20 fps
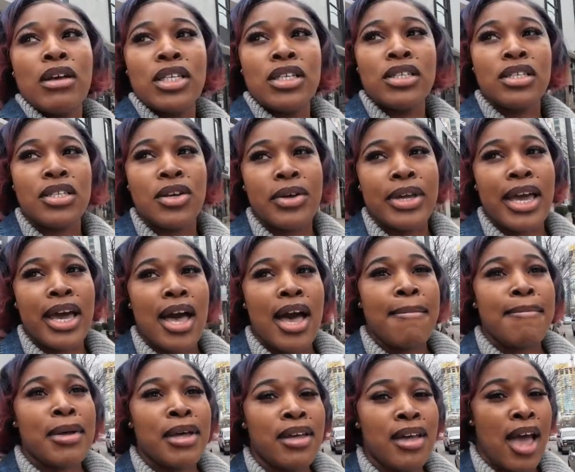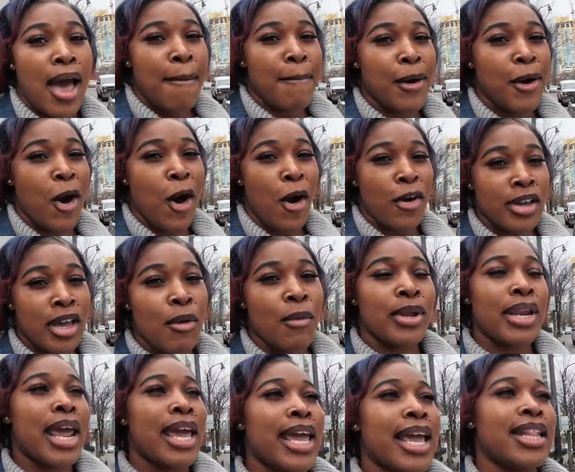So yeah, I'm gonna call y'all when
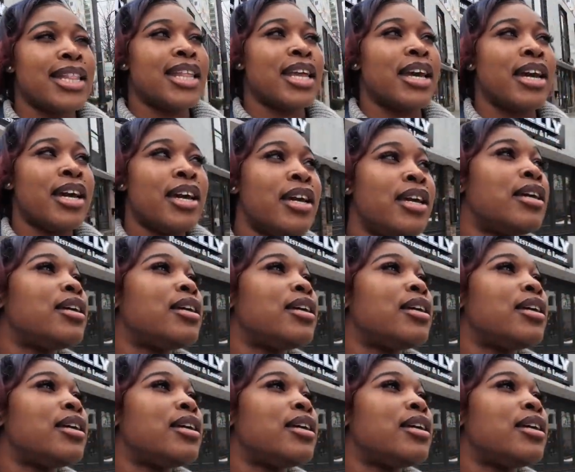I get there.